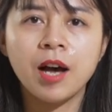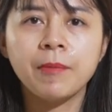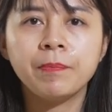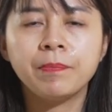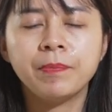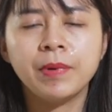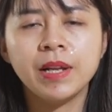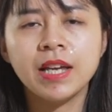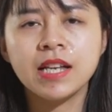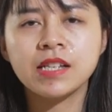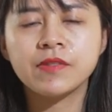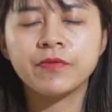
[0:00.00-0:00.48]

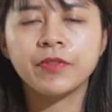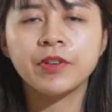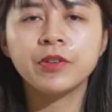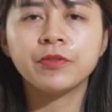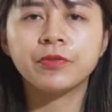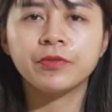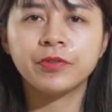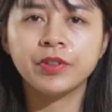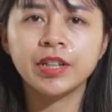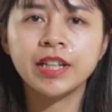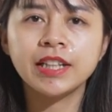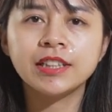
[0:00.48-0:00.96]
please
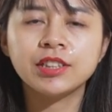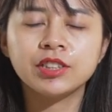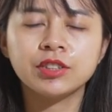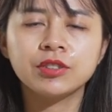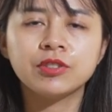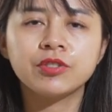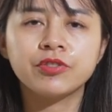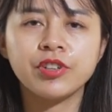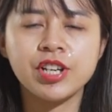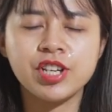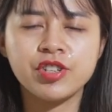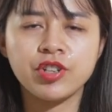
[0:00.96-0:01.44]
feel free
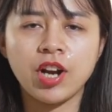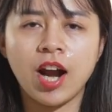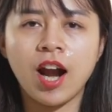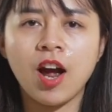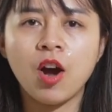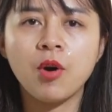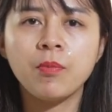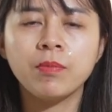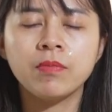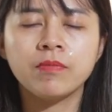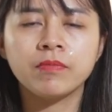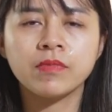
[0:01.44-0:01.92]
to reach
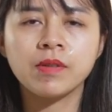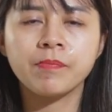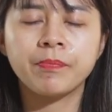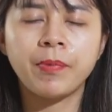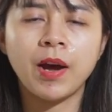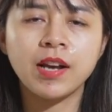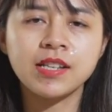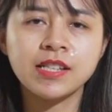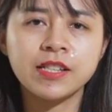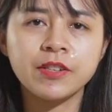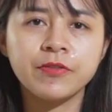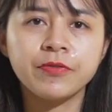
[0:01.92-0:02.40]
out
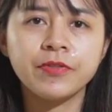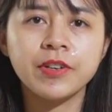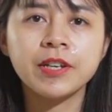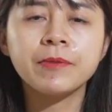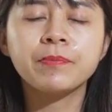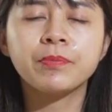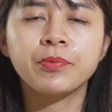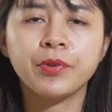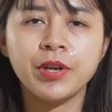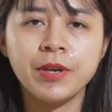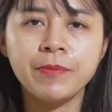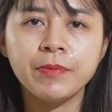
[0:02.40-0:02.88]

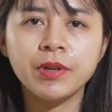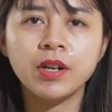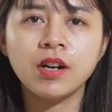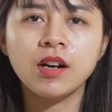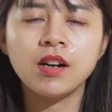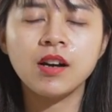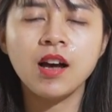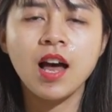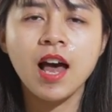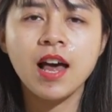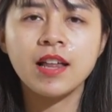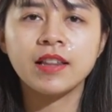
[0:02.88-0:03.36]
Pacific
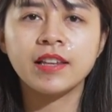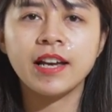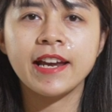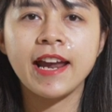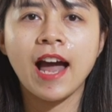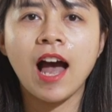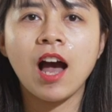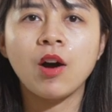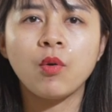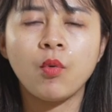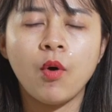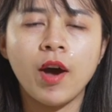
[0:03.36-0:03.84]
Premier.
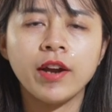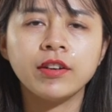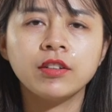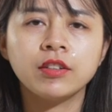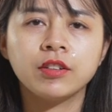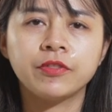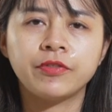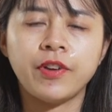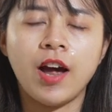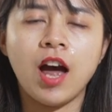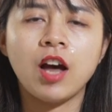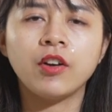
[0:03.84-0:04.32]
They are one
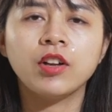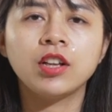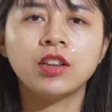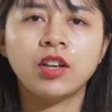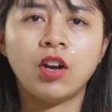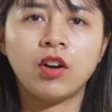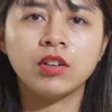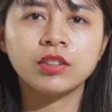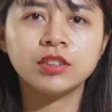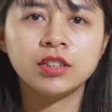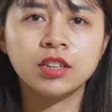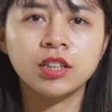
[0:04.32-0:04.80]
of our
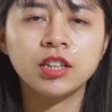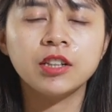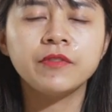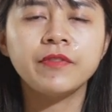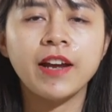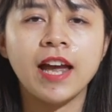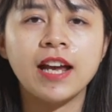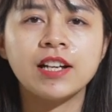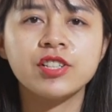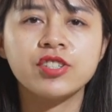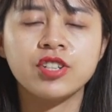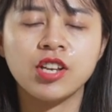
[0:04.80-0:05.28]

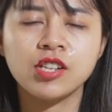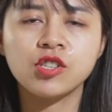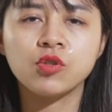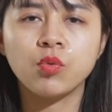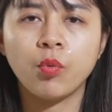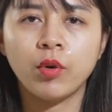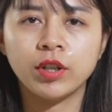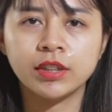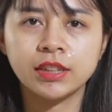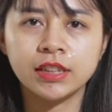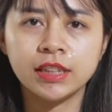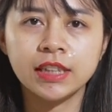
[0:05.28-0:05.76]
long-term and
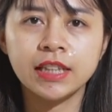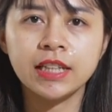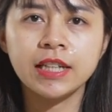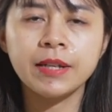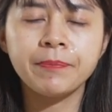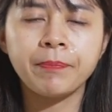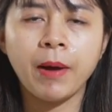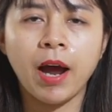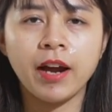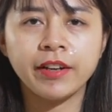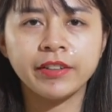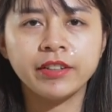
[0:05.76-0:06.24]

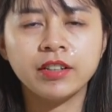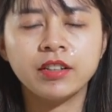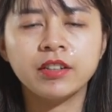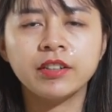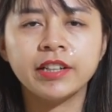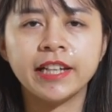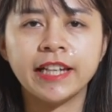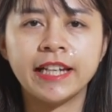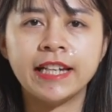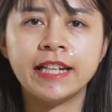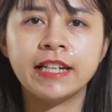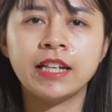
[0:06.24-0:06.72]
trustworthy
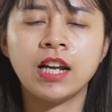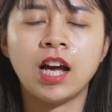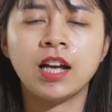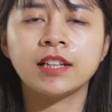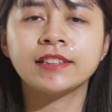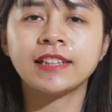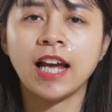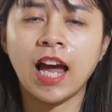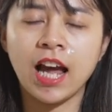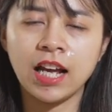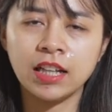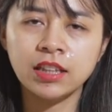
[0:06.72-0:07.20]
partners in
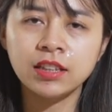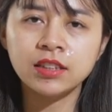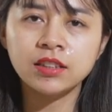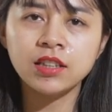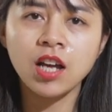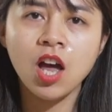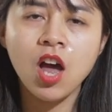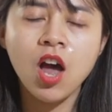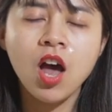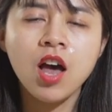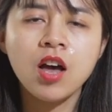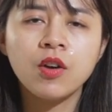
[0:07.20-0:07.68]

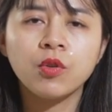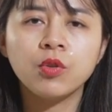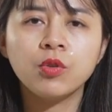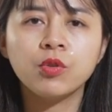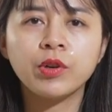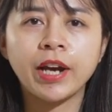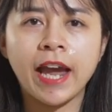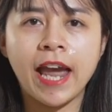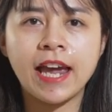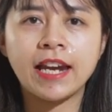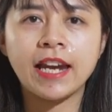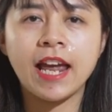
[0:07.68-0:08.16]
Thailand
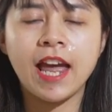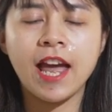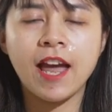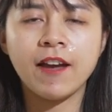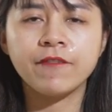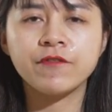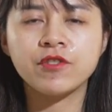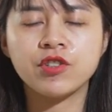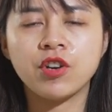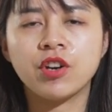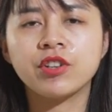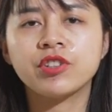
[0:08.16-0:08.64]
who can
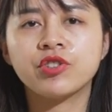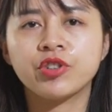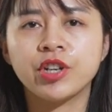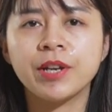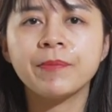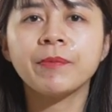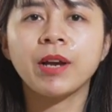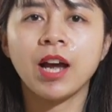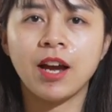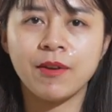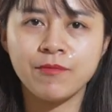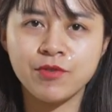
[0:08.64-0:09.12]
help your
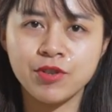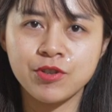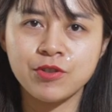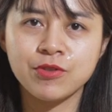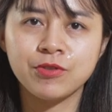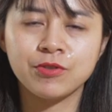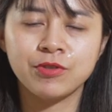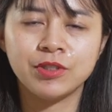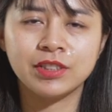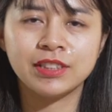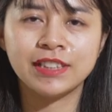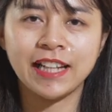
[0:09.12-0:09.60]
dream come
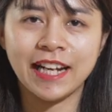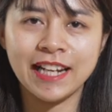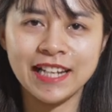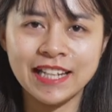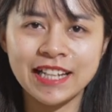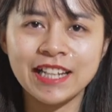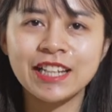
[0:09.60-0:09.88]
true. Thank